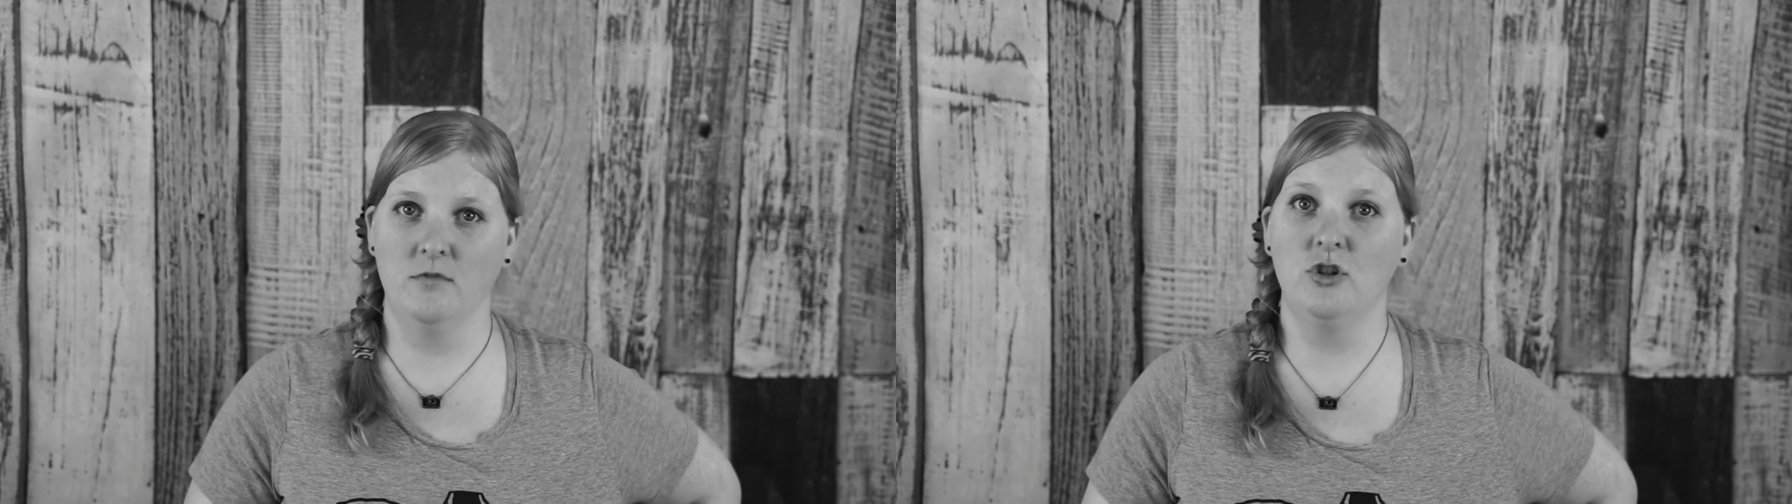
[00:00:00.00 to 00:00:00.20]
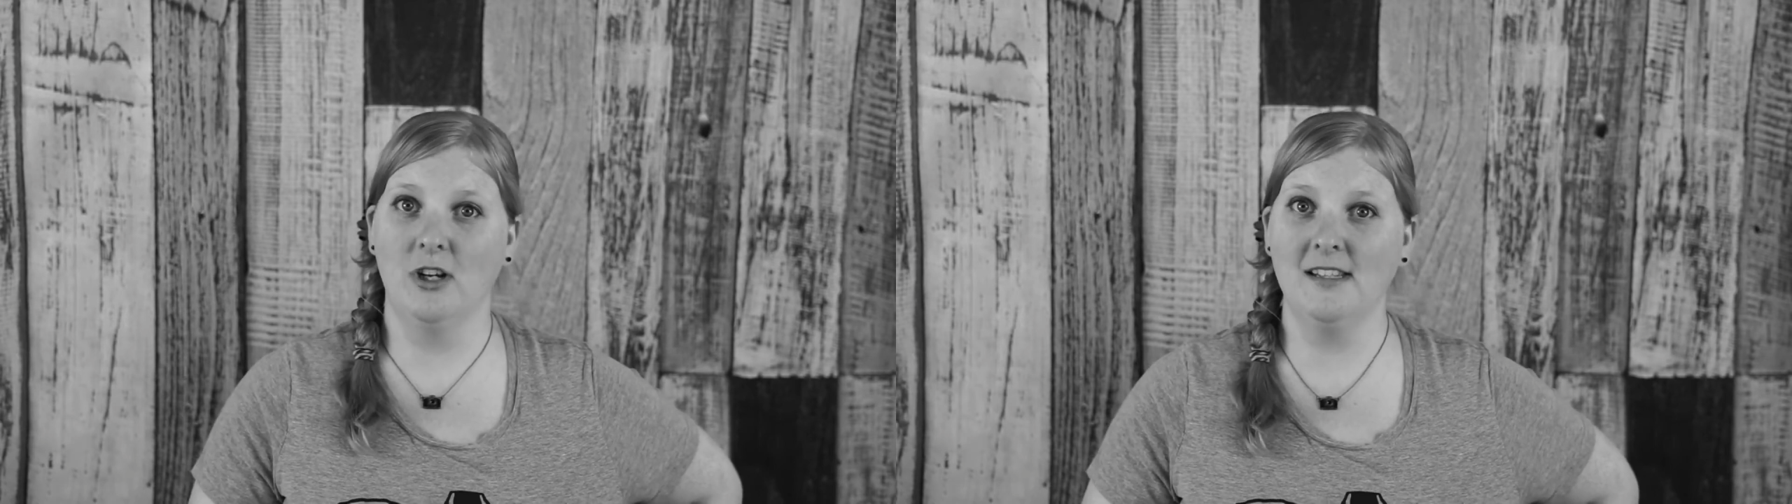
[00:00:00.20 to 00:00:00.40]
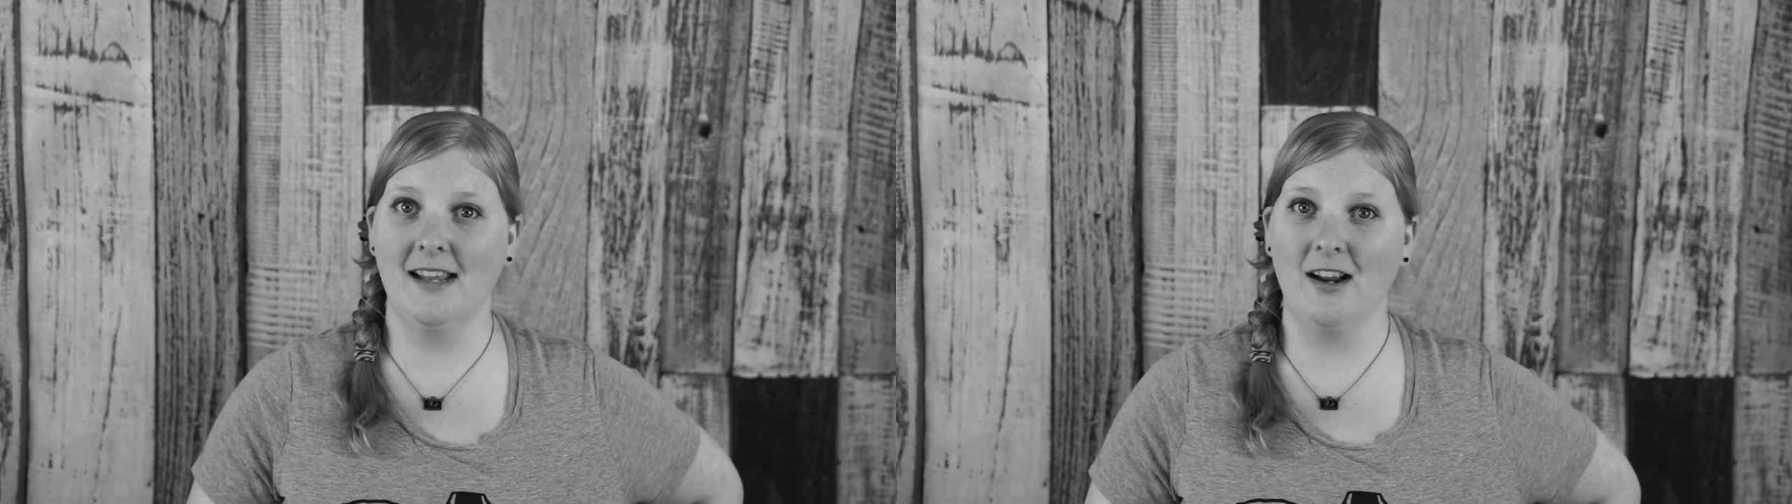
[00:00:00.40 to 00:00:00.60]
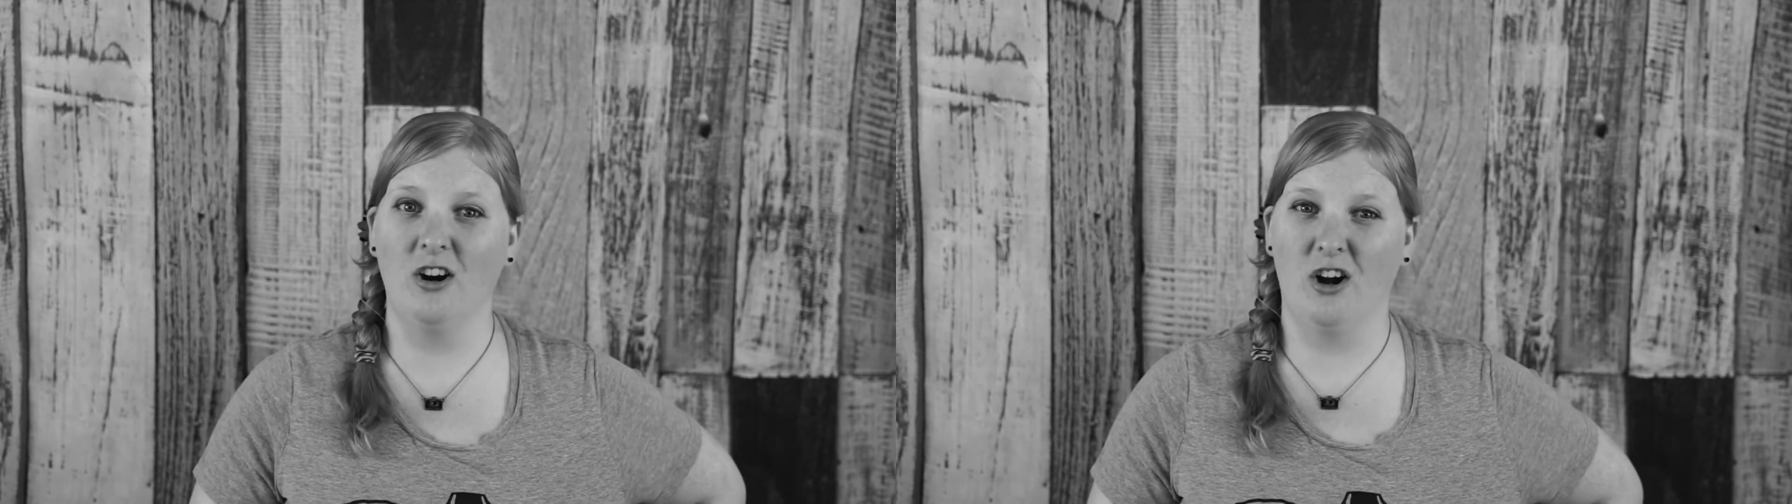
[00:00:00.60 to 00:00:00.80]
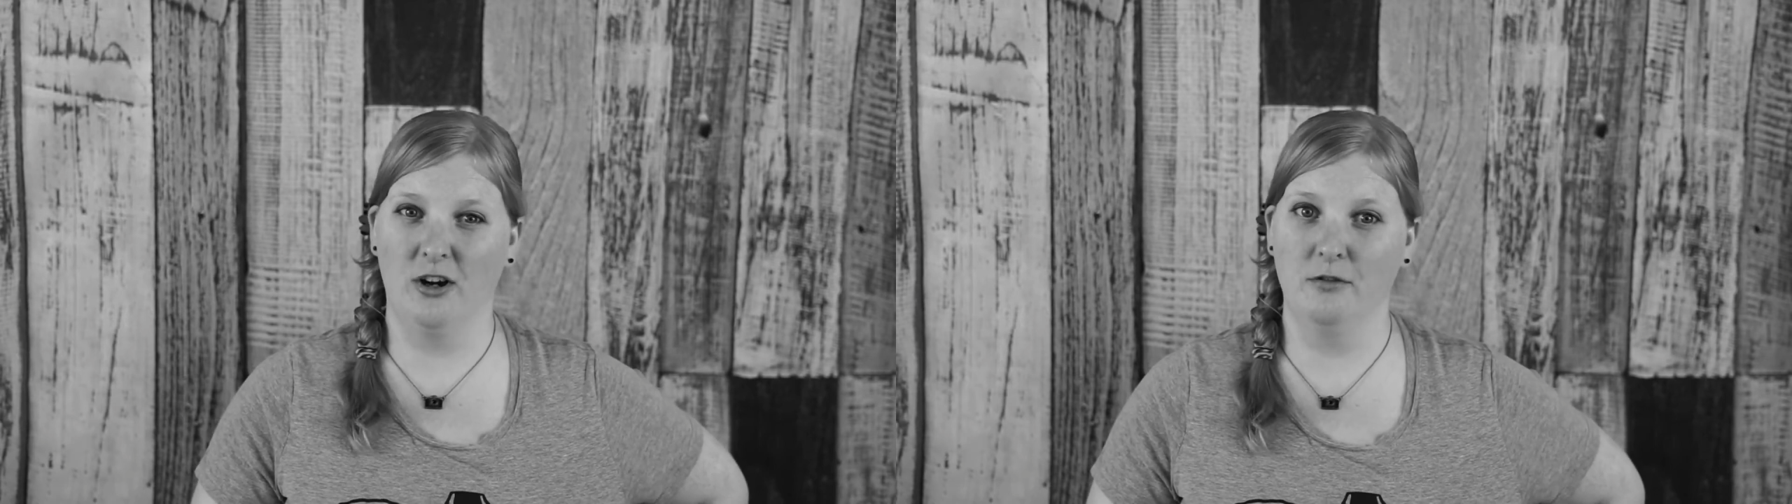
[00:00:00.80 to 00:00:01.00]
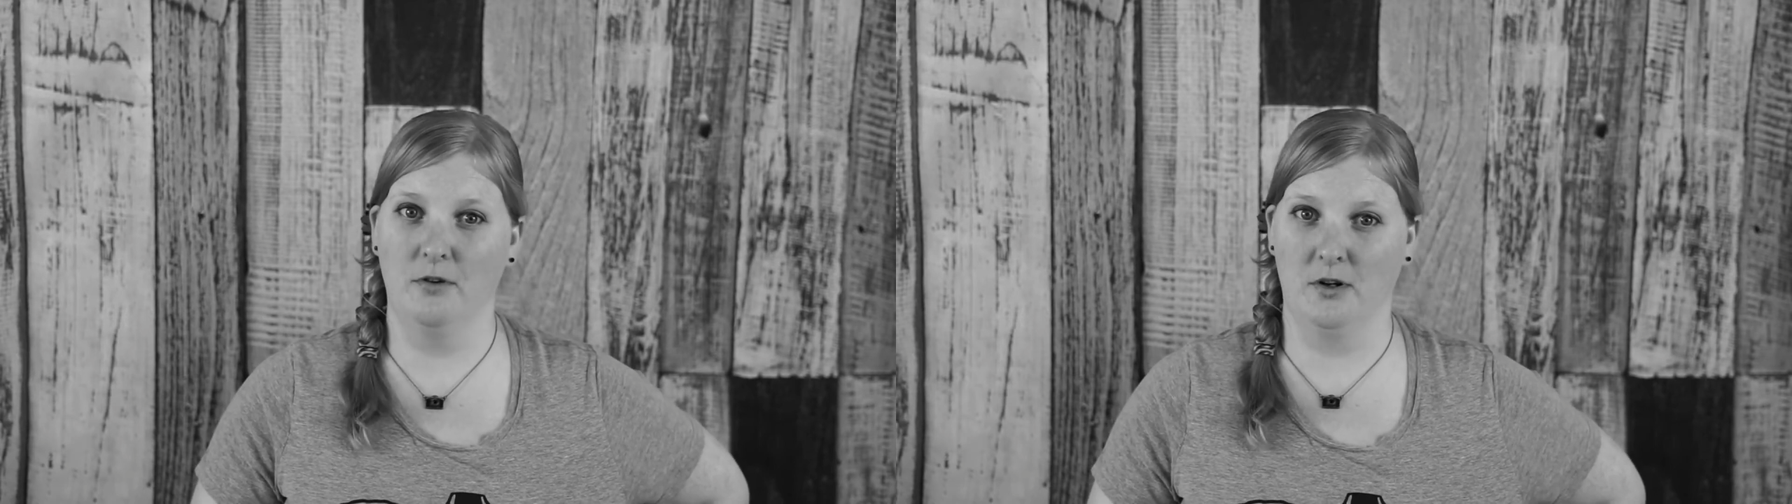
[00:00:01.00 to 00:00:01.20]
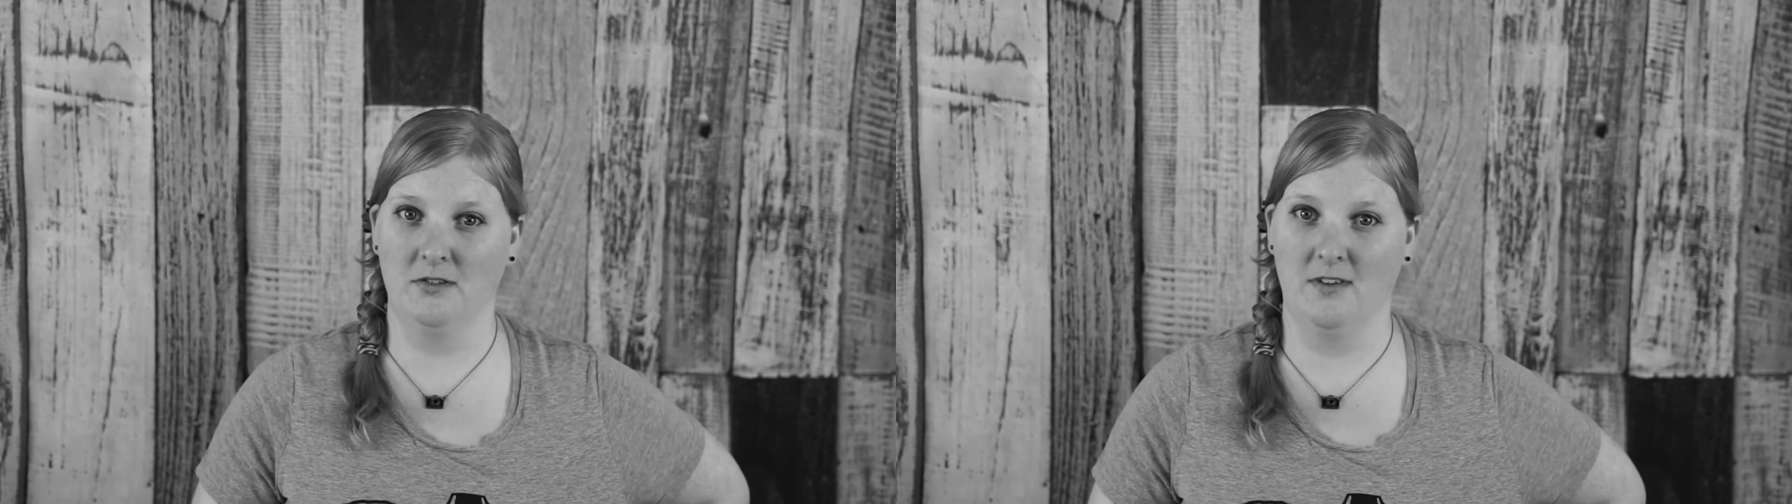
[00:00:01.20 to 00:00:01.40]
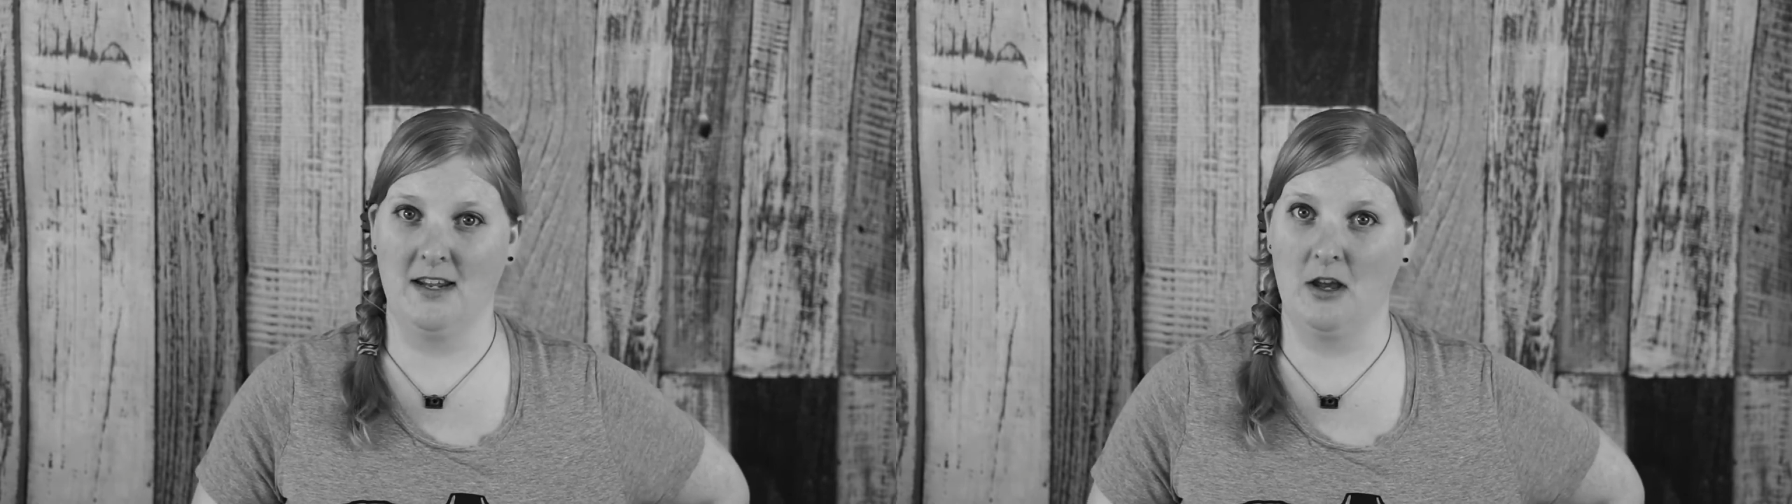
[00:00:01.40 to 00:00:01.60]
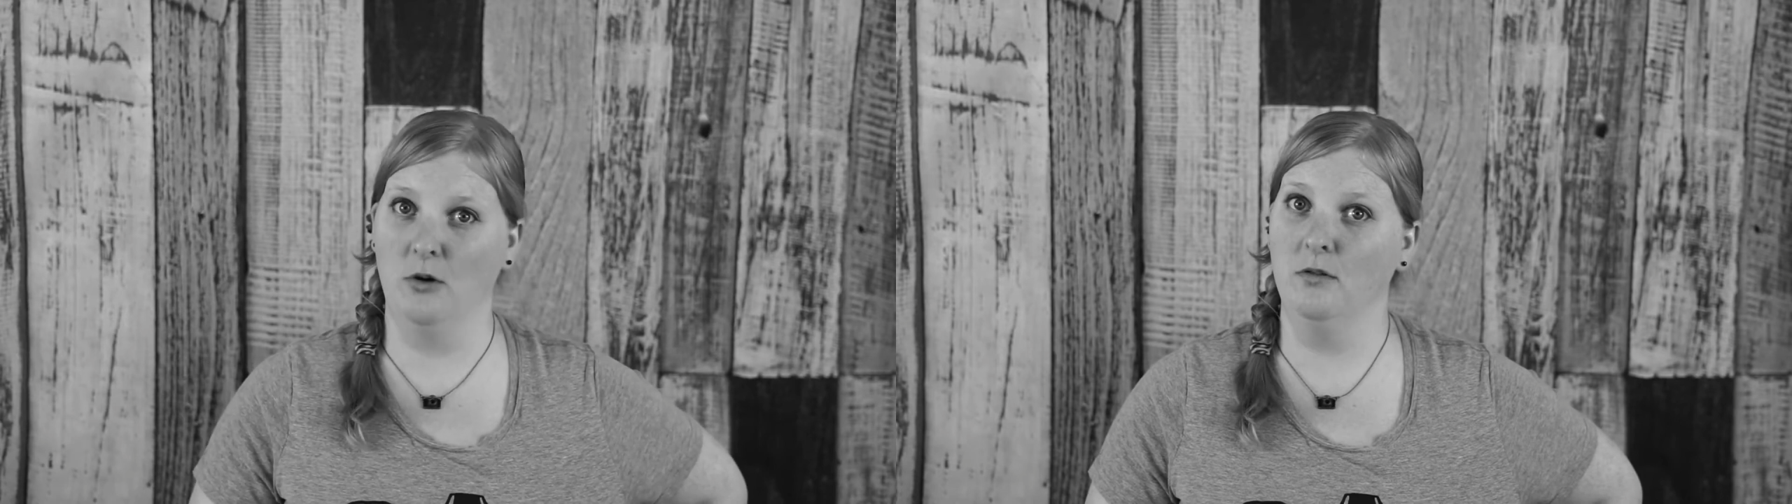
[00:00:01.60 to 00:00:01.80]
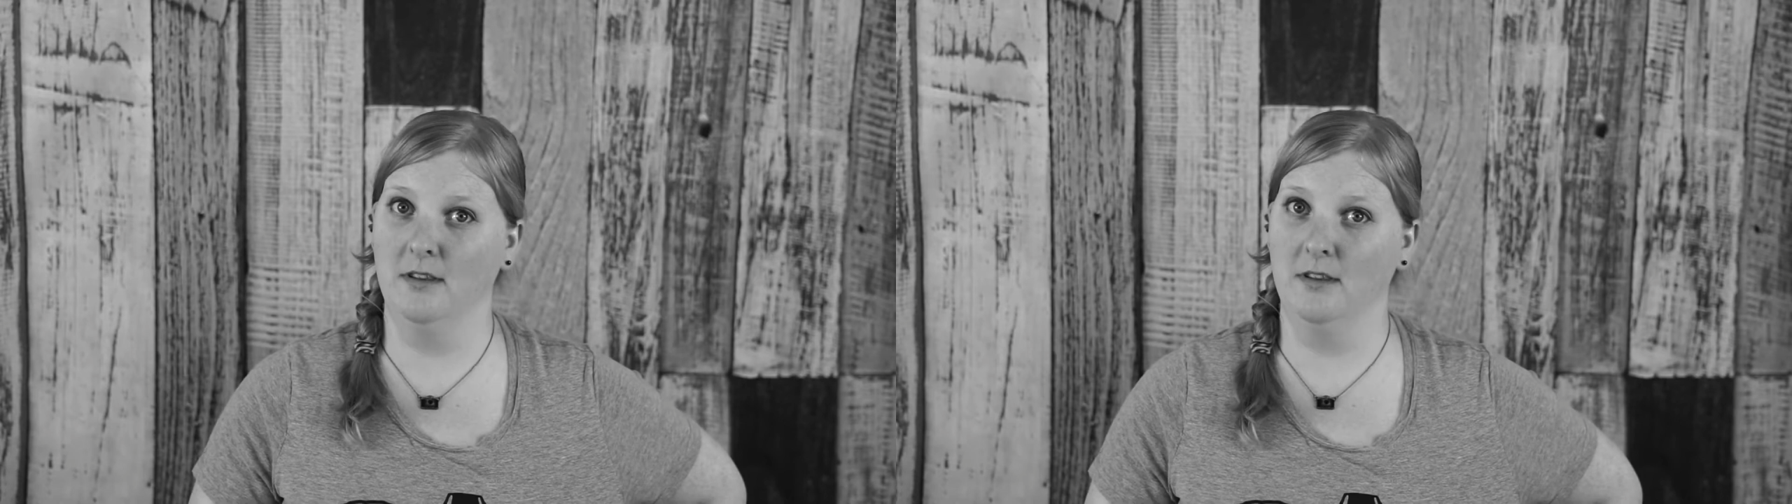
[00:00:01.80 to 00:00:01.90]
Just like our autofocus video,